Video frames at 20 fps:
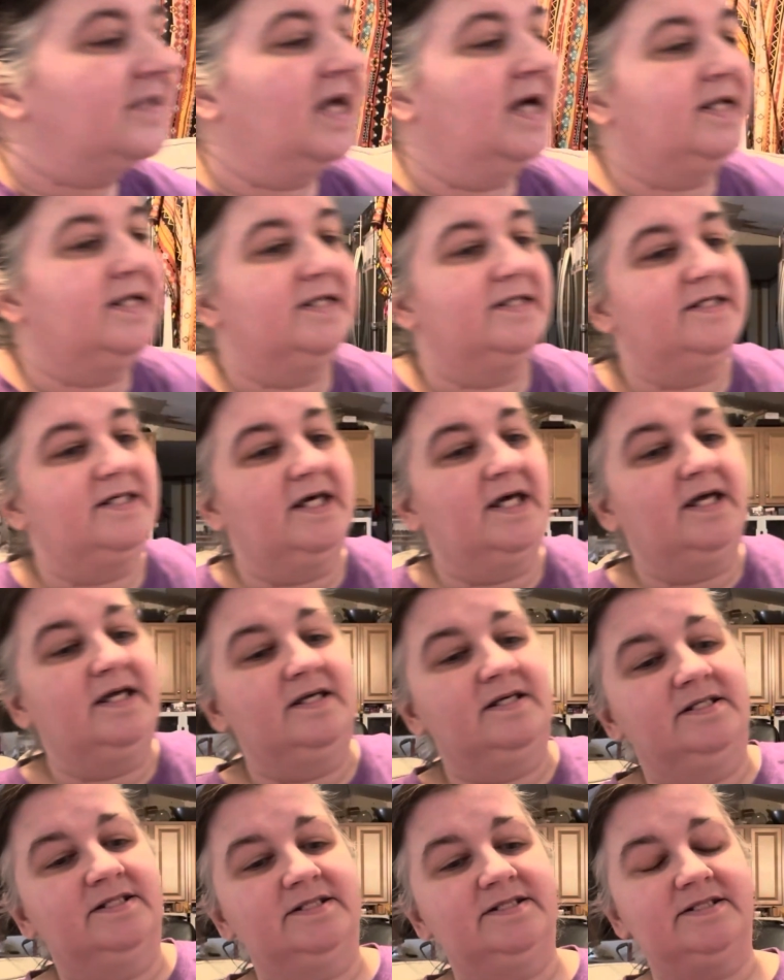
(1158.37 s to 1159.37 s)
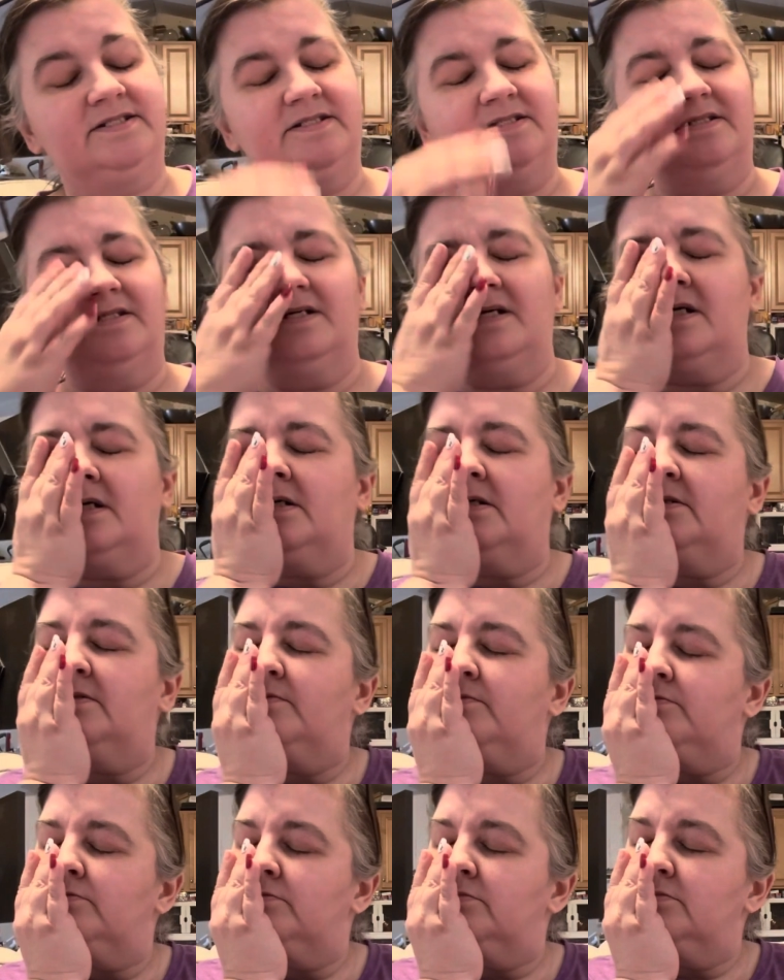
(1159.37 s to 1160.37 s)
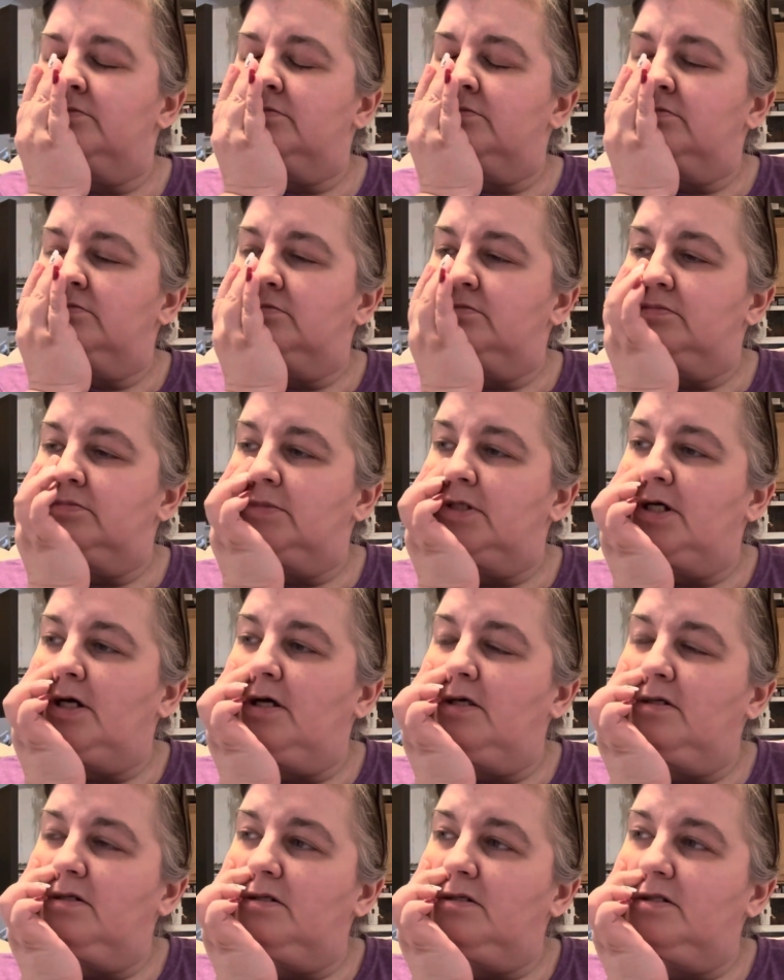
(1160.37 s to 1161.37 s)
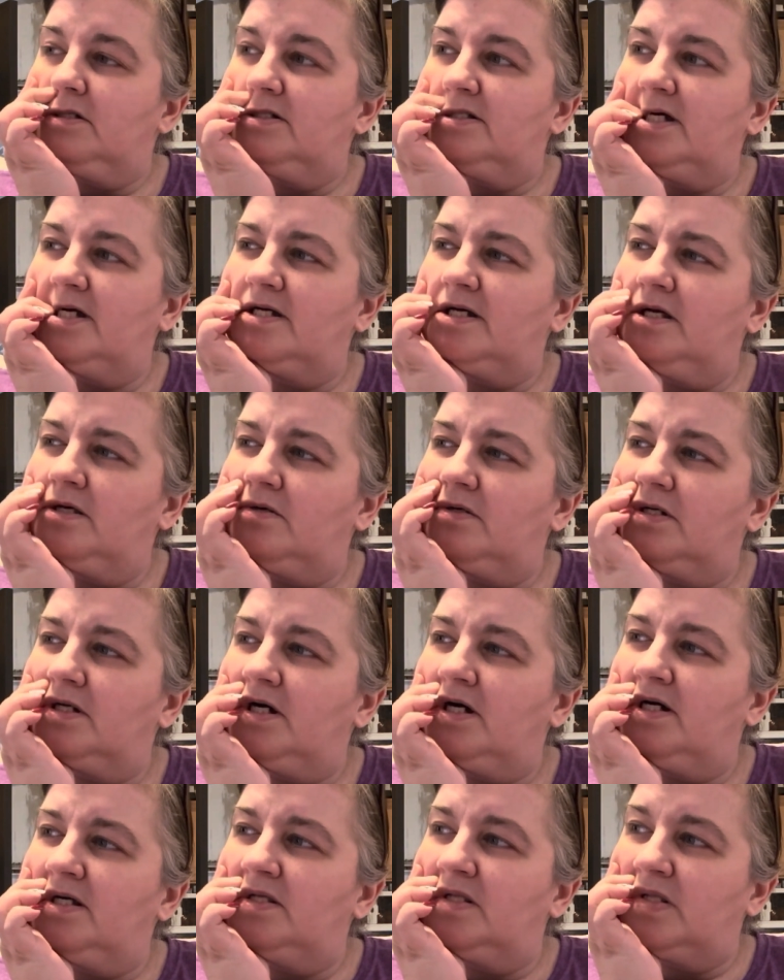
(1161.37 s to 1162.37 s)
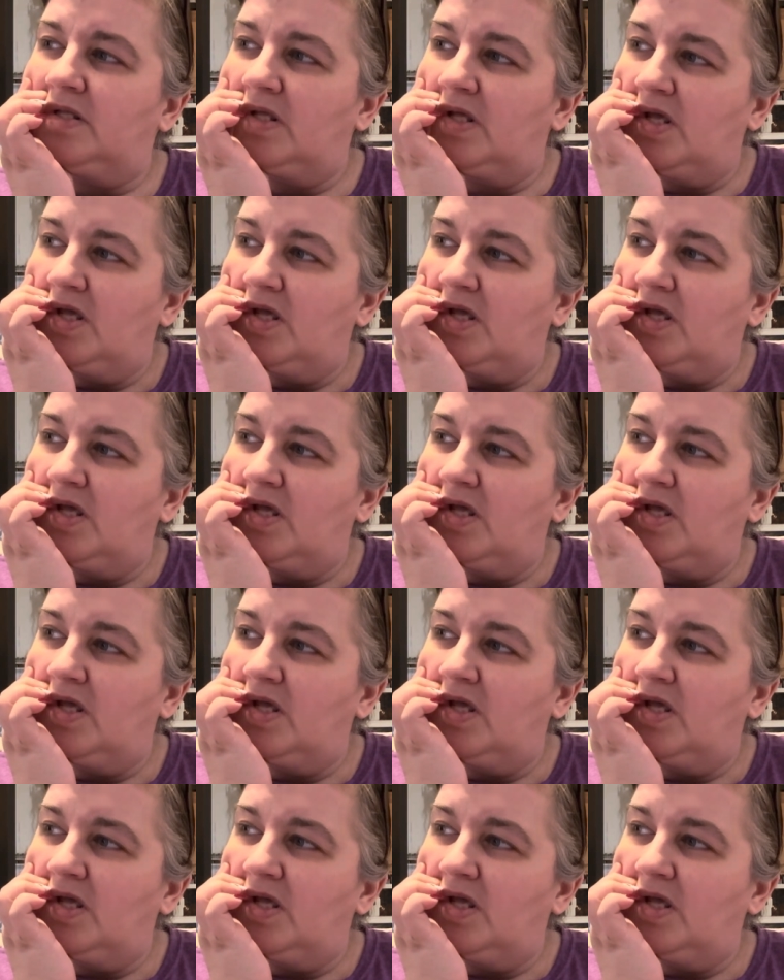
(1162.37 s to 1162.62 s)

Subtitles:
it takes not color and cotton.